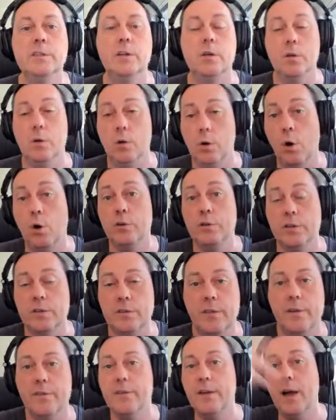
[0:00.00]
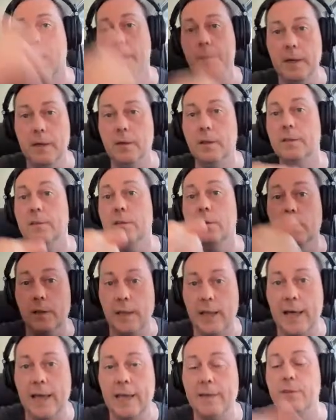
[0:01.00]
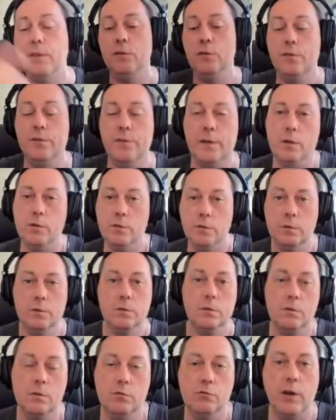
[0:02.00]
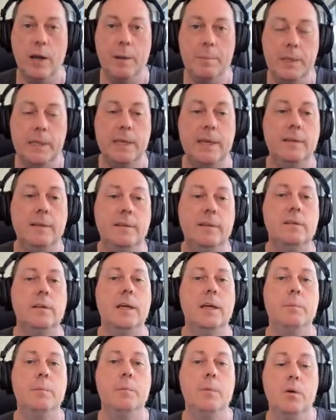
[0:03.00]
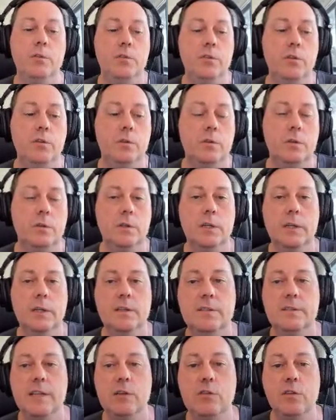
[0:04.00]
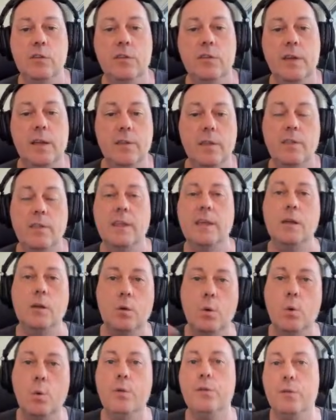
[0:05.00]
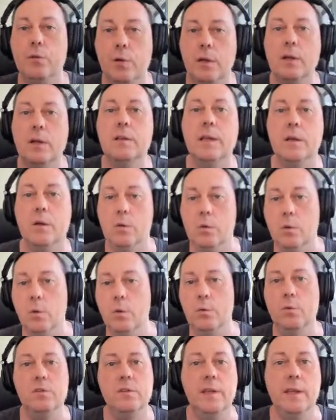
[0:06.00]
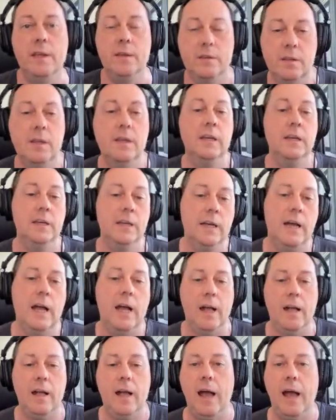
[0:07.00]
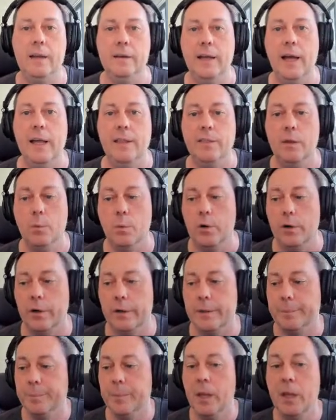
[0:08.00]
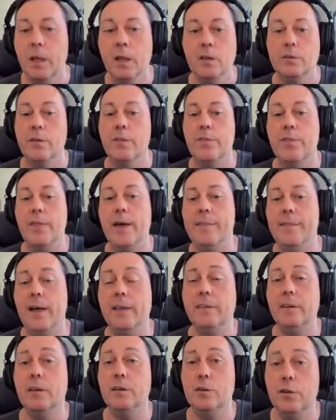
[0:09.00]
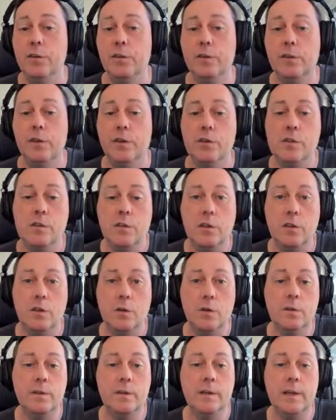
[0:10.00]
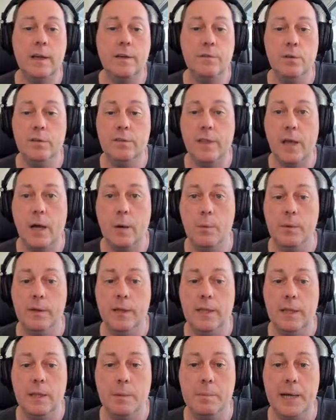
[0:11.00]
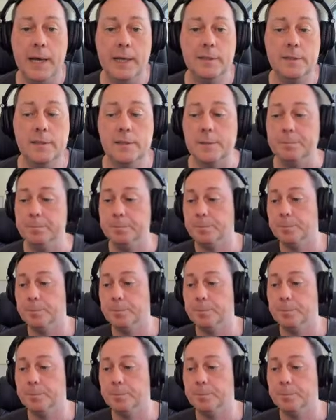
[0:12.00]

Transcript: or orders that have come into live that you've now replicated onto your staging site, that they can go through and click on all those links and they work. So that's a good solution to use, and I've used that one in the past.